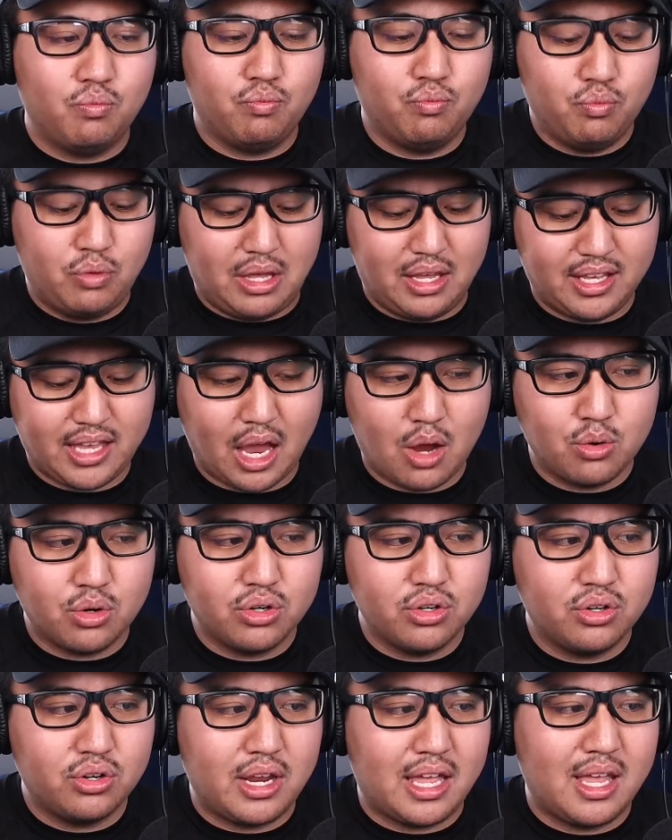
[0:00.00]
They
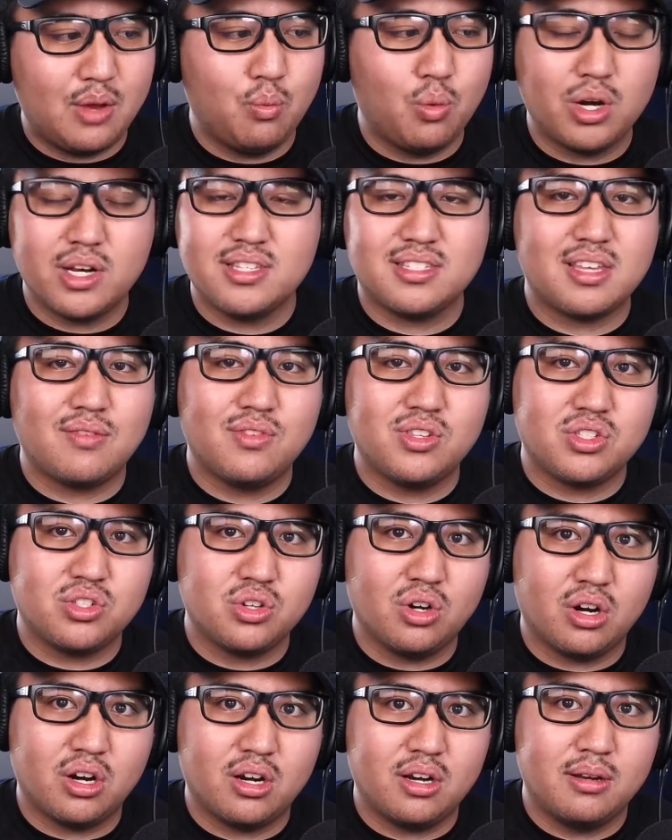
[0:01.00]
countered a 1-7
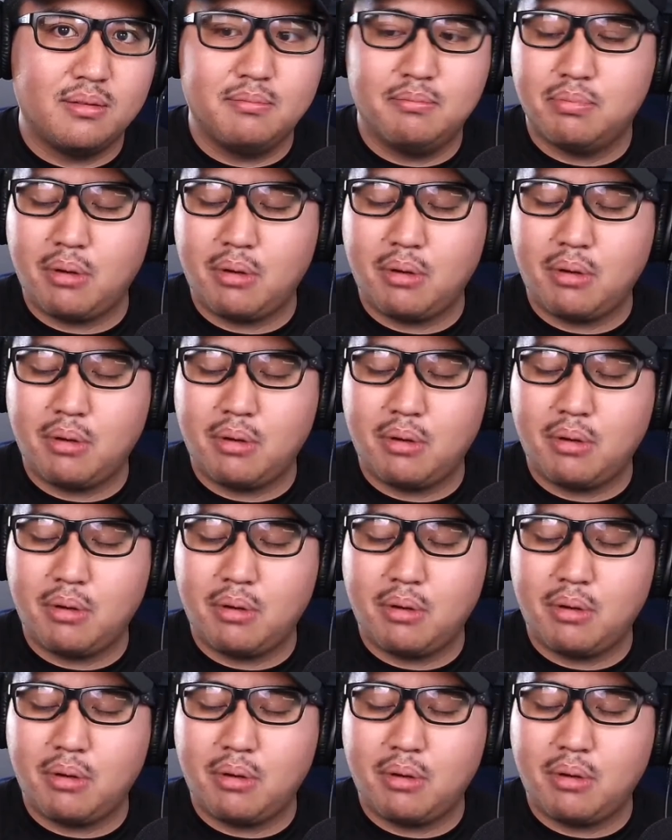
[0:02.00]
start.